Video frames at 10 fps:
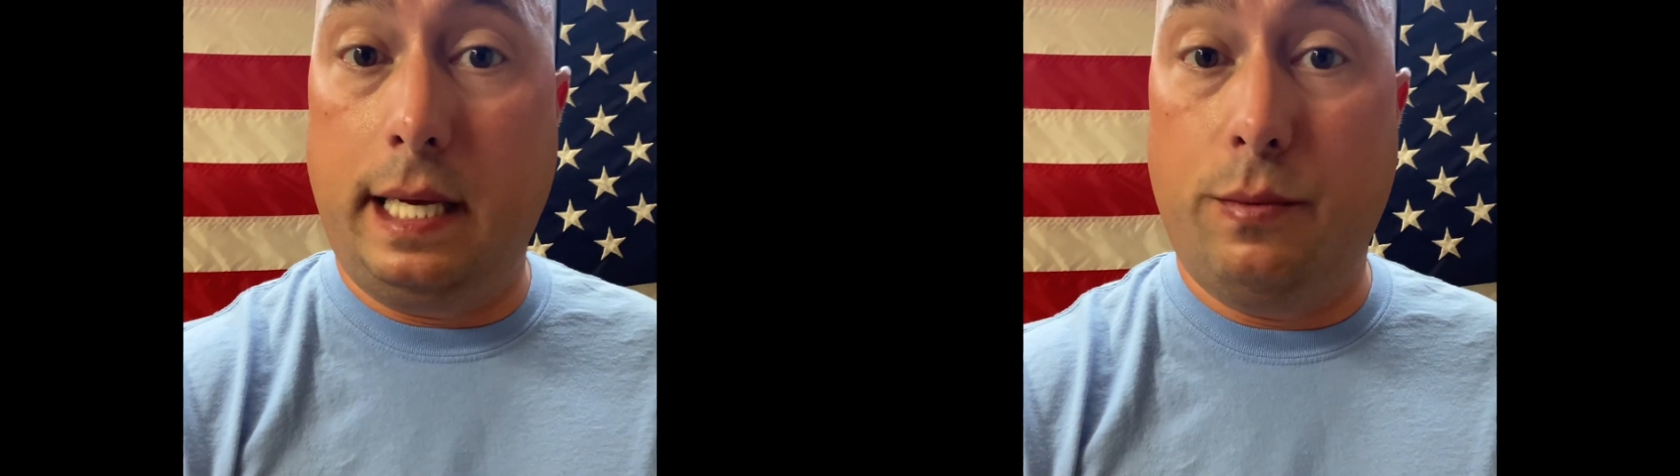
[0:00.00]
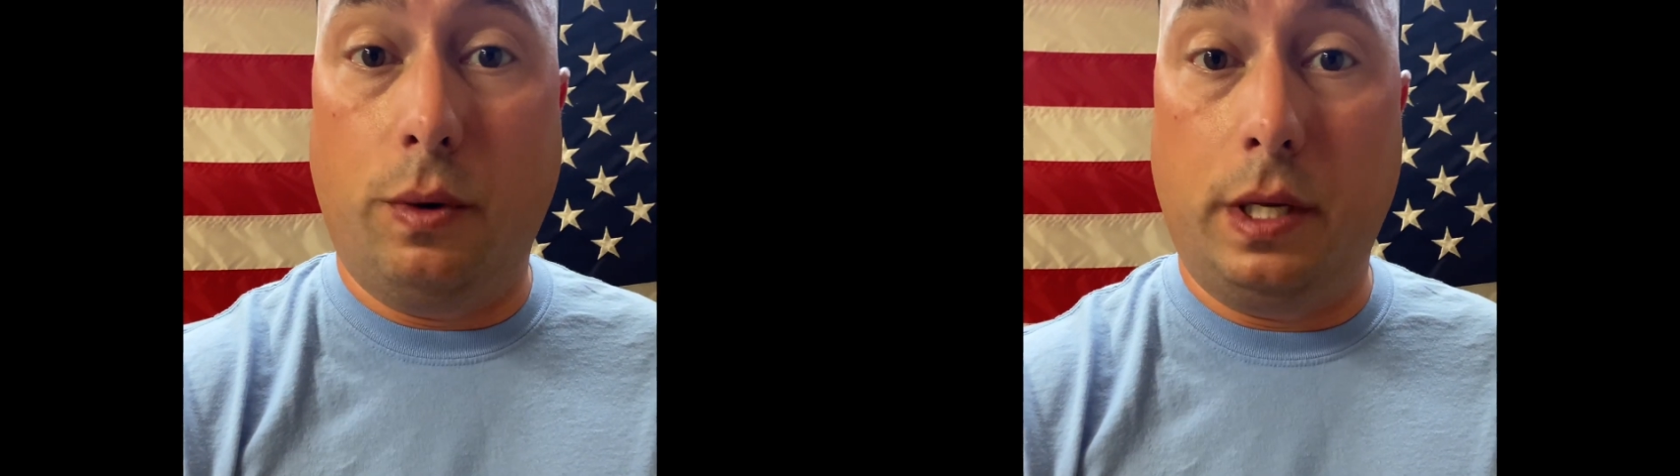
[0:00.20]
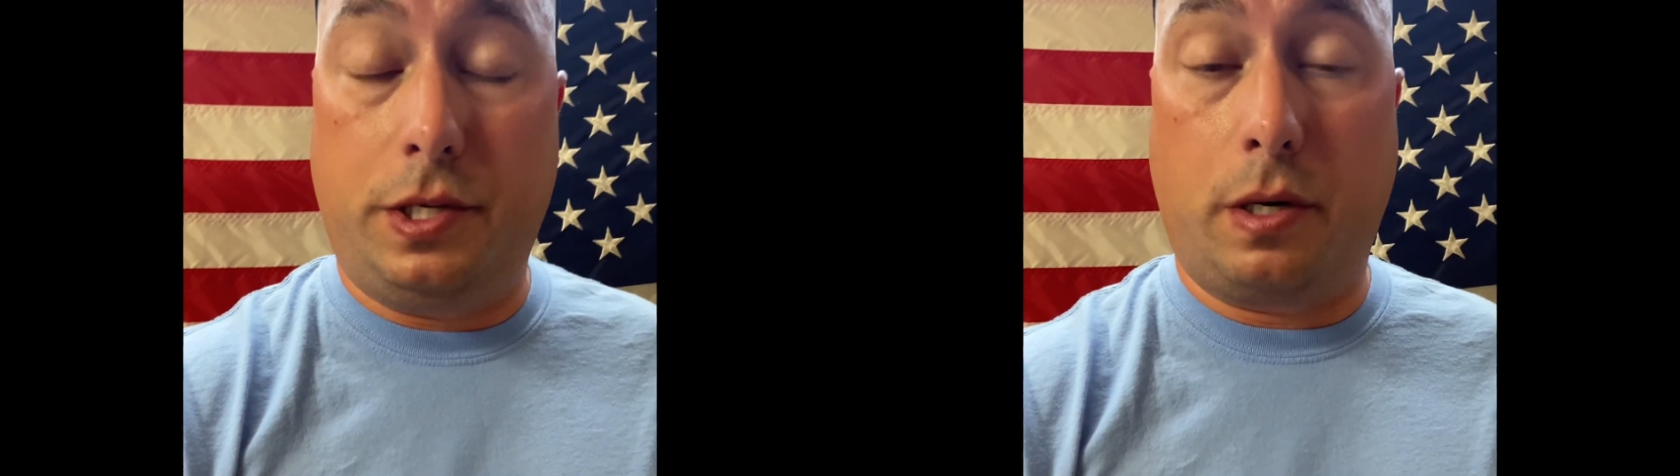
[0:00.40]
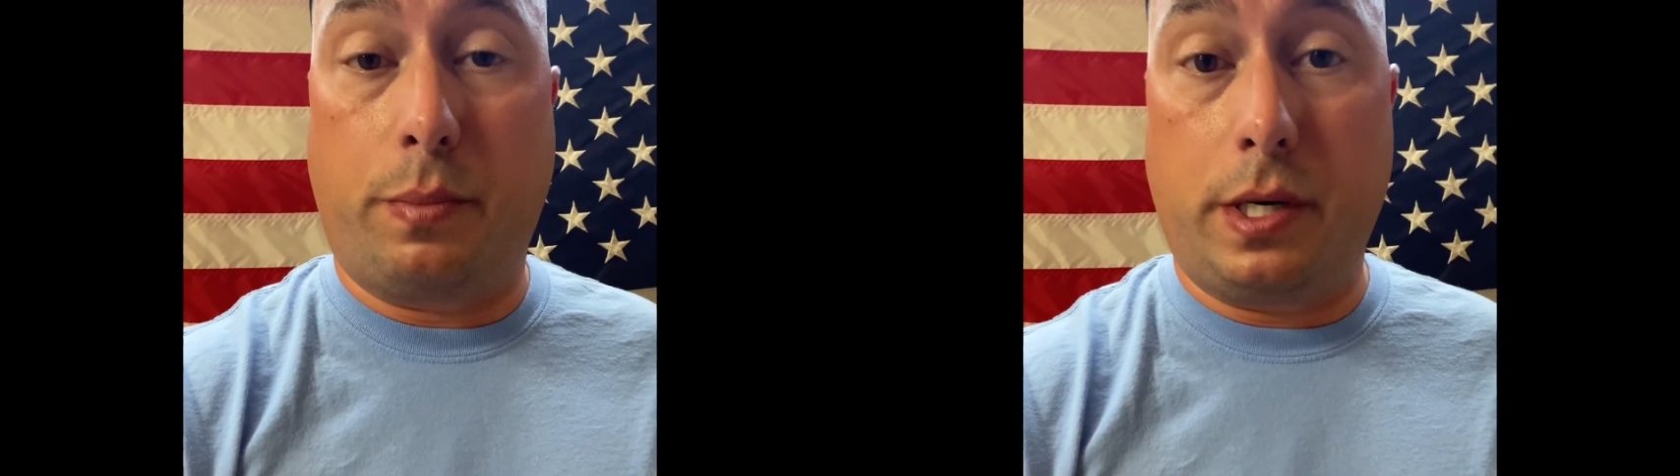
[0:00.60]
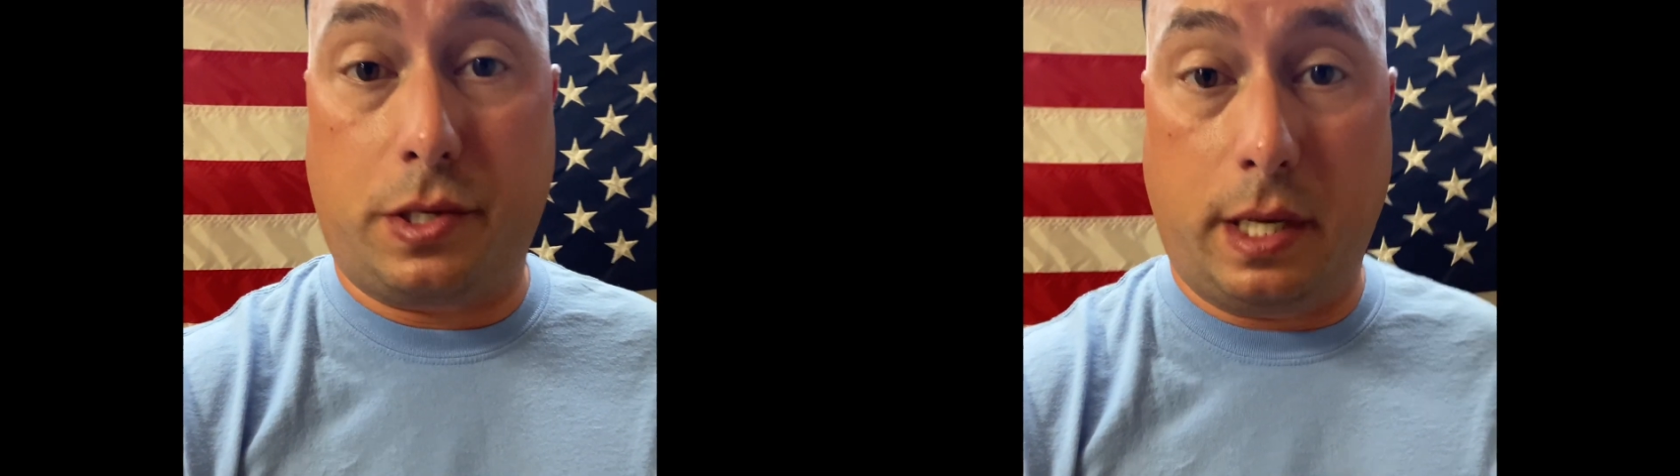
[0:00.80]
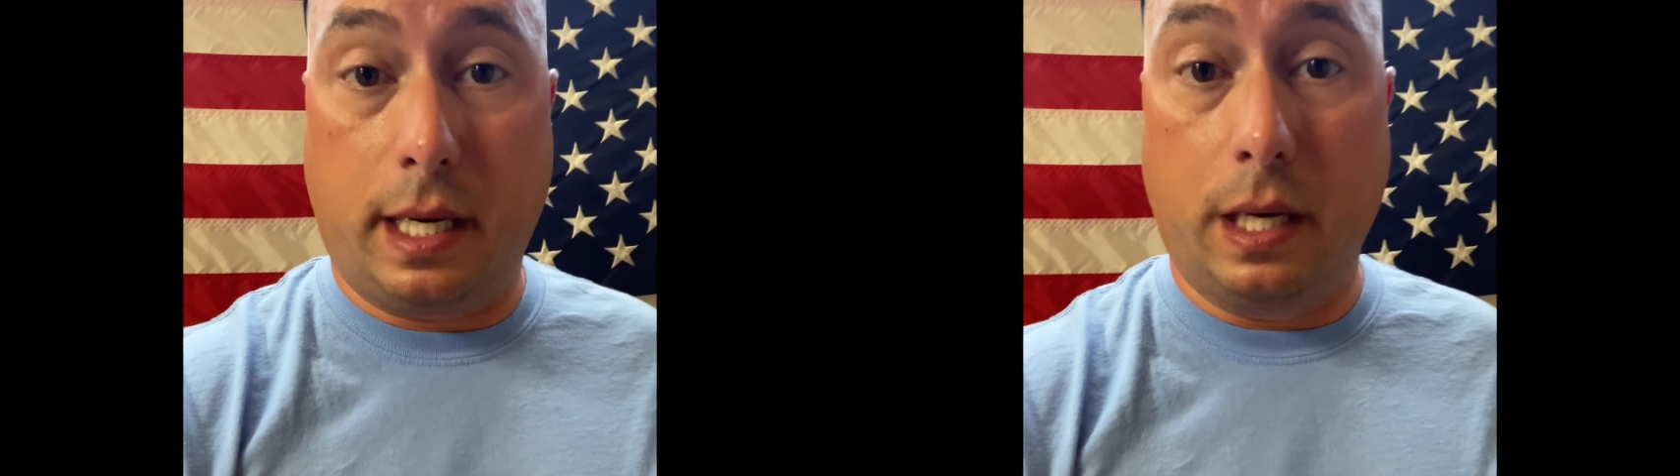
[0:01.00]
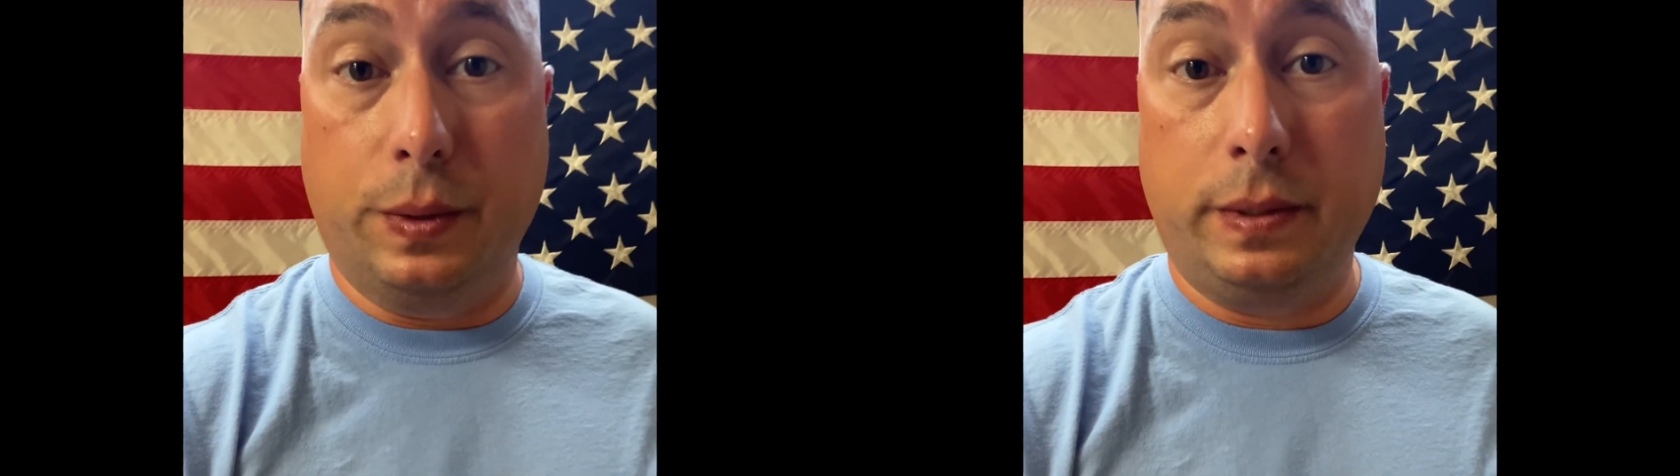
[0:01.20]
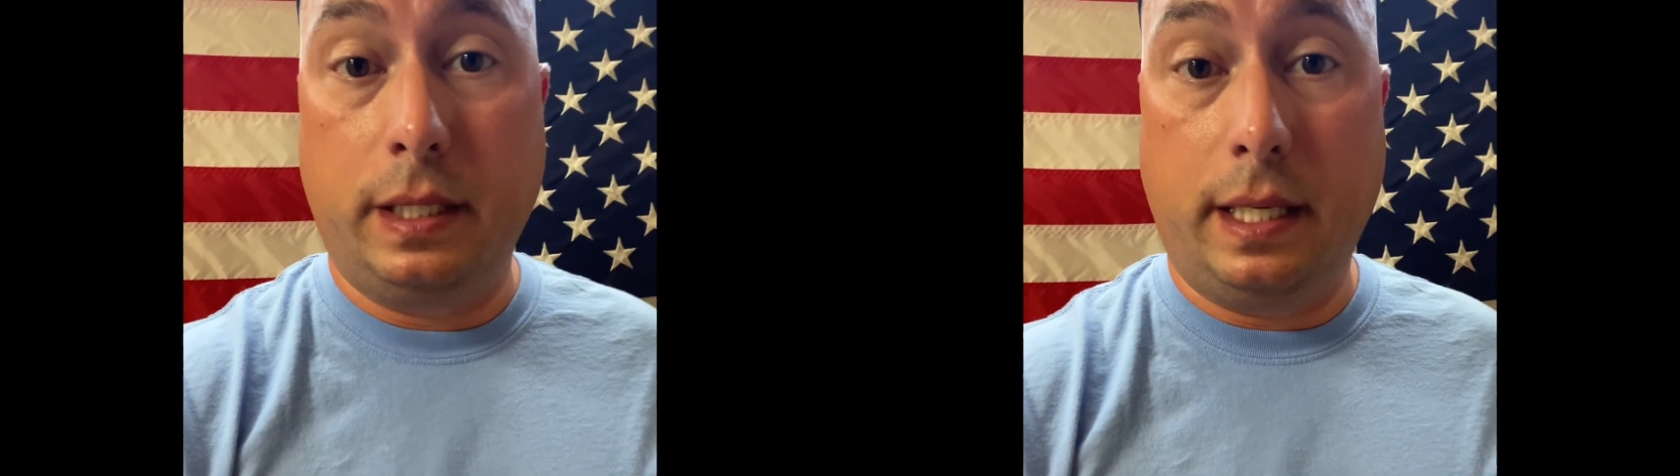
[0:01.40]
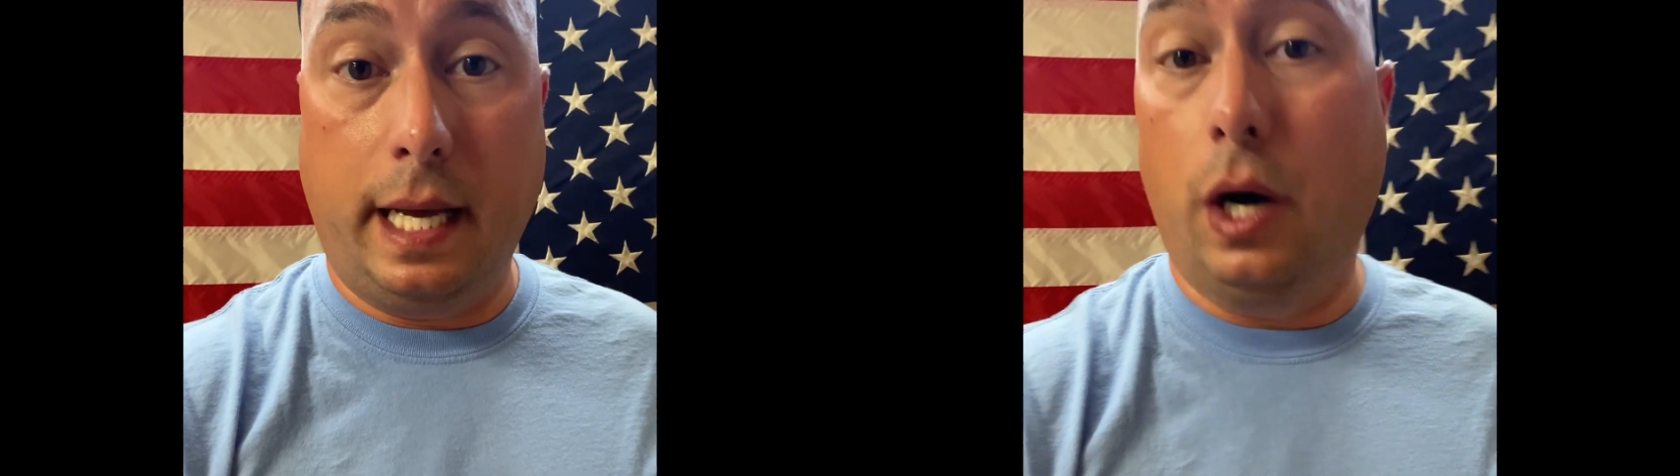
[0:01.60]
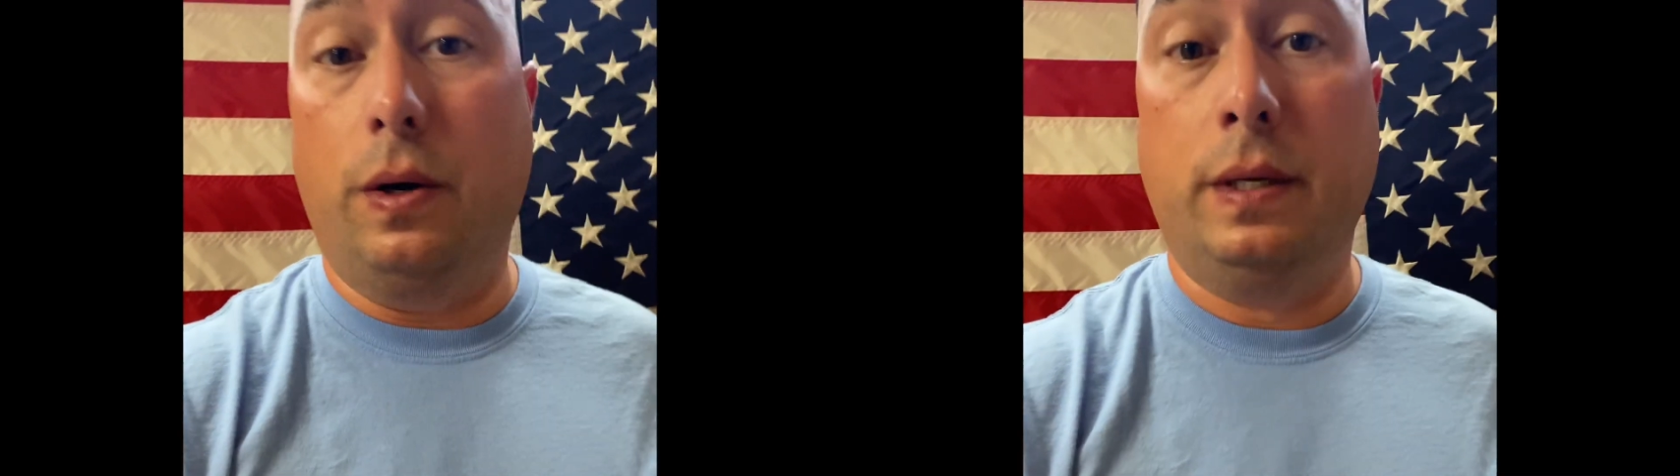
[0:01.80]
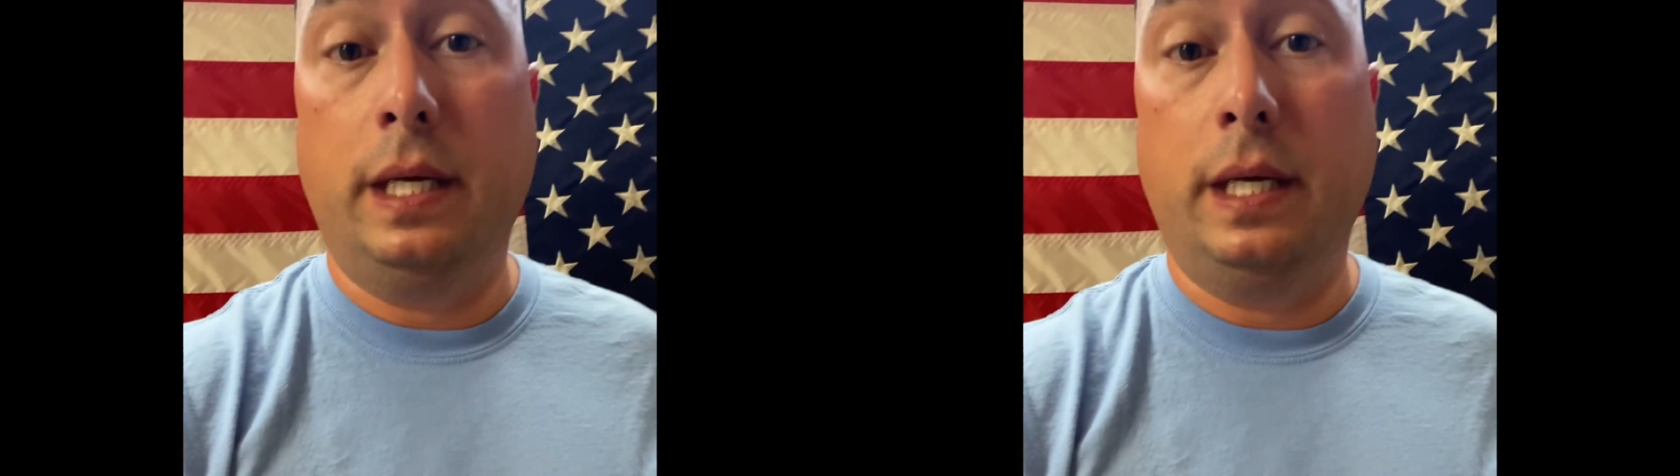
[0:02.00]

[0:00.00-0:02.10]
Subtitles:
it won't let your compressor kick on at all.